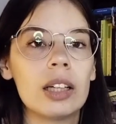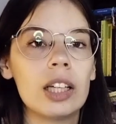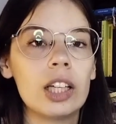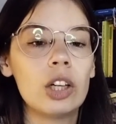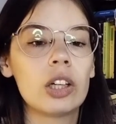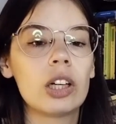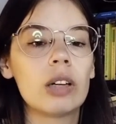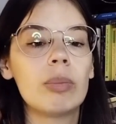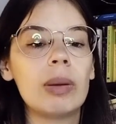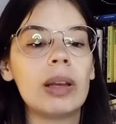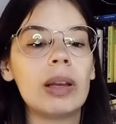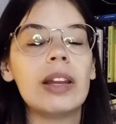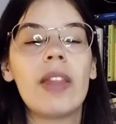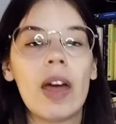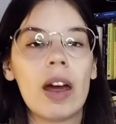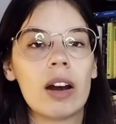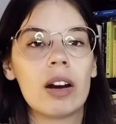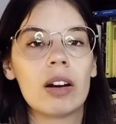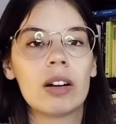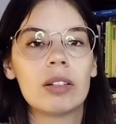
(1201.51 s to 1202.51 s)
He could have been
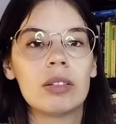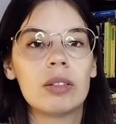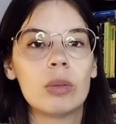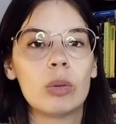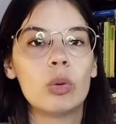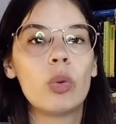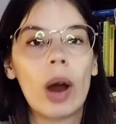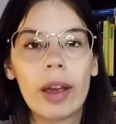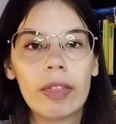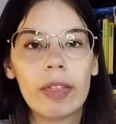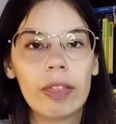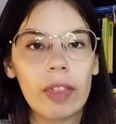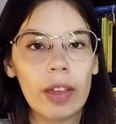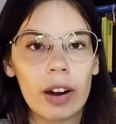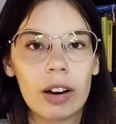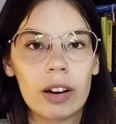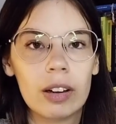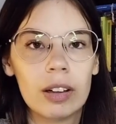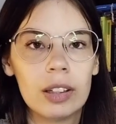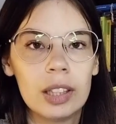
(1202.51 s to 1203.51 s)
there, right
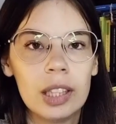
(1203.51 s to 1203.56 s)
there.